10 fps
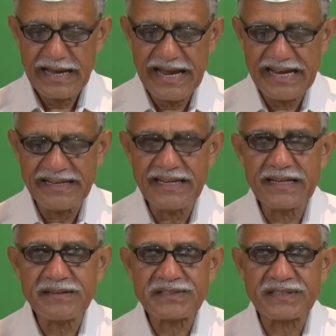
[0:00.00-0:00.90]
any
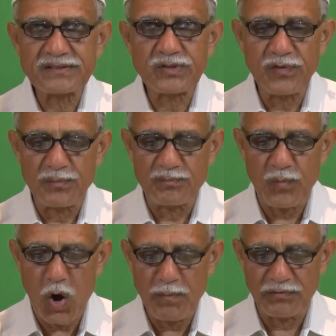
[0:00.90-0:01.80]
instance of
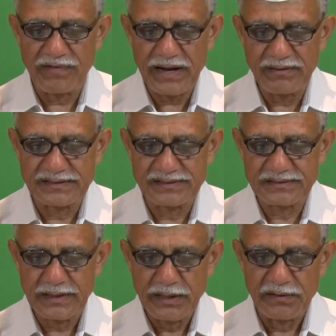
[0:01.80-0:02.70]
mob
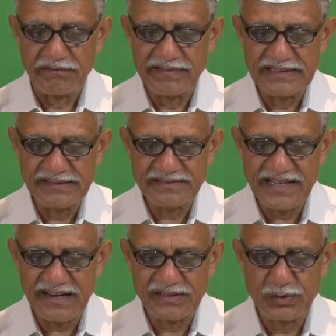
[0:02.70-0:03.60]
violence within
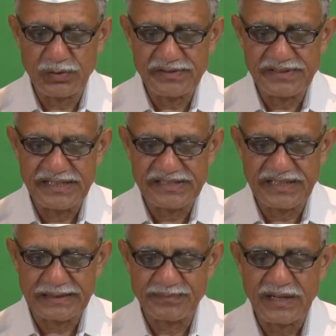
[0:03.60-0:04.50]
their
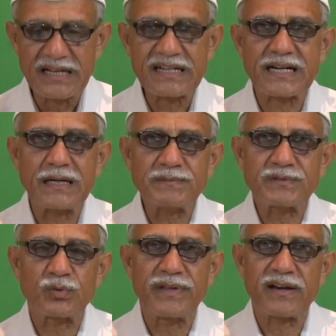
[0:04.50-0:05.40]
jurisdiction comes
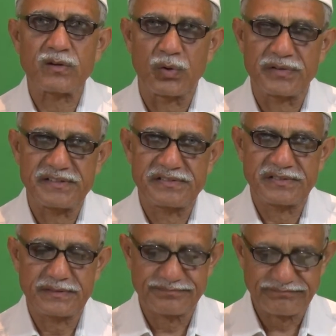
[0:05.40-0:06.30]
to their
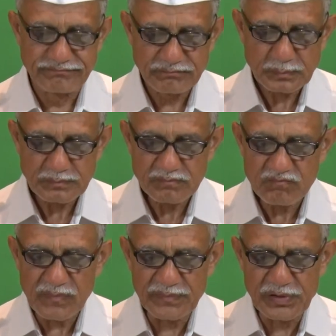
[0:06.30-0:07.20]
notice.
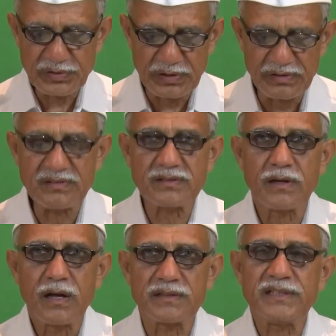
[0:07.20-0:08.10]
The third,
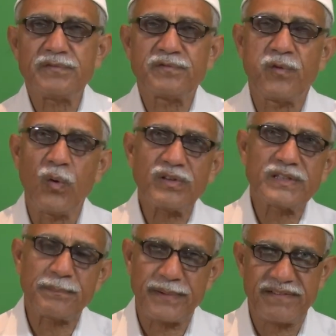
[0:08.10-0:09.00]
uh, the fourth
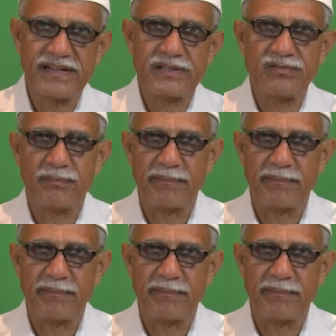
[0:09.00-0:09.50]
preventive